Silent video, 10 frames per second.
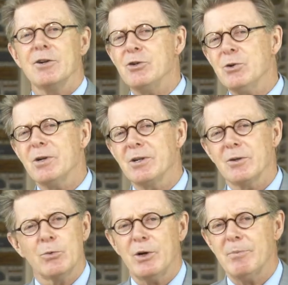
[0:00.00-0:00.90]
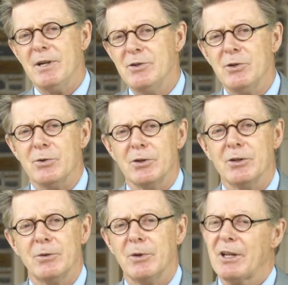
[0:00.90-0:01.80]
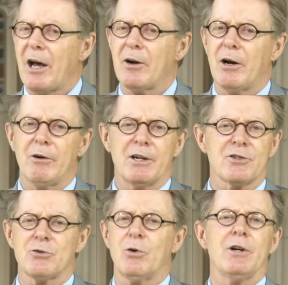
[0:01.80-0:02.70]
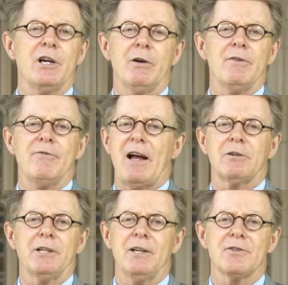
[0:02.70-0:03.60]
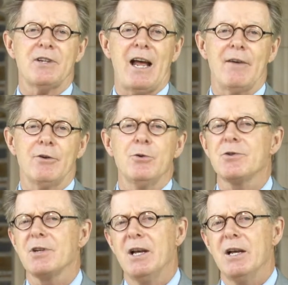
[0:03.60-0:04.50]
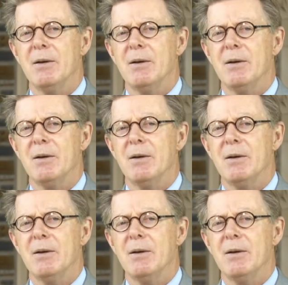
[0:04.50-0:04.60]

Duke wouldn't be Duke without our extraordinary faculty and staff, whose